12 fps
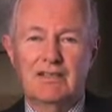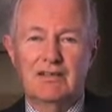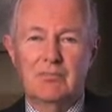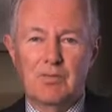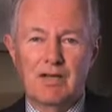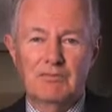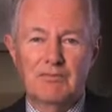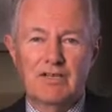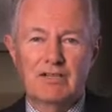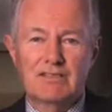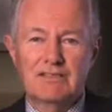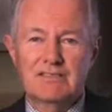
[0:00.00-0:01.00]
a
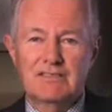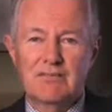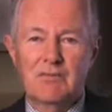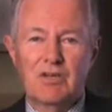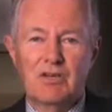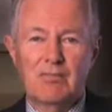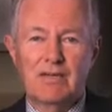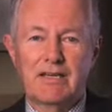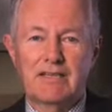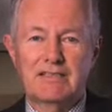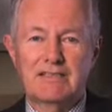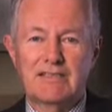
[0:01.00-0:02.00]
Mondragon
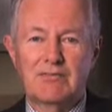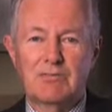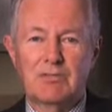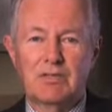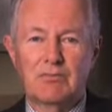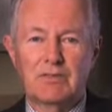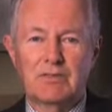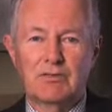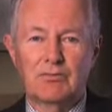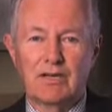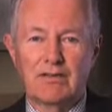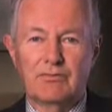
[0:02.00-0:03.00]
semi-automatic
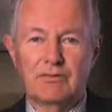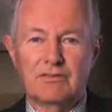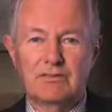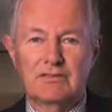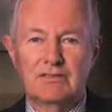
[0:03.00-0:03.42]
7mm rifle.